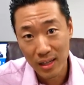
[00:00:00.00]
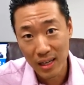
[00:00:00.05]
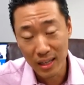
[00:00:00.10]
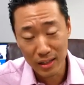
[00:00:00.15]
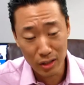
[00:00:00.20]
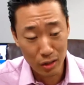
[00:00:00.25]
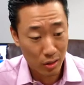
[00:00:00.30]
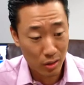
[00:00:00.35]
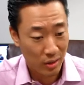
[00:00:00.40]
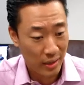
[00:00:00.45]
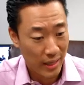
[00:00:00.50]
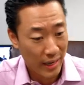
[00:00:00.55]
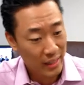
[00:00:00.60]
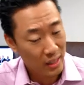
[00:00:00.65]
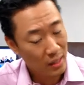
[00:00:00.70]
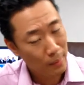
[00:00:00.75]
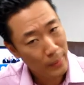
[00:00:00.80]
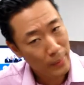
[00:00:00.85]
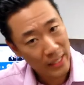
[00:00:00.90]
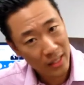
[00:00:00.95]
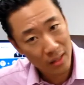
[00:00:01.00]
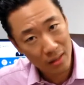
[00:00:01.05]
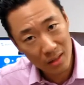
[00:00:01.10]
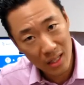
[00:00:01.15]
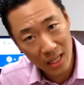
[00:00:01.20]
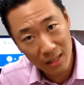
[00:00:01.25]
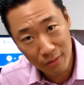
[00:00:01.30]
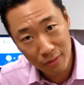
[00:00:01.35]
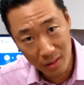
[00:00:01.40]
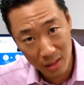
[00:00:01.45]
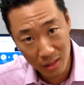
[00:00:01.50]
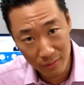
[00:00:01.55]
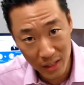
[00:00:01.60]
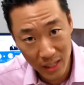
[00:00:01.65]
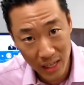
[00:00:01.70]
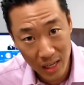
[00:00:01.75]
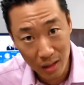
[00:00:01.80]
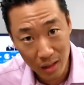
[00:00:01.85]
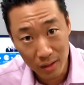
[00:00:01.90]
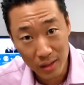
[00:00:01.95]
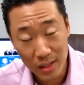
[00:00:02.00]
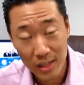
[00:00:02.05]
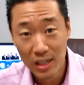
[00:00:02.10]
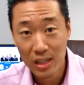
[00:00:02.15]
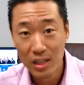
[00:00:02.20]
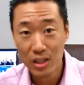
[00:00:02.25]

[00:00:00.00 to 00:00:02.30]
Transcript: And you know, they can make your life a living hell.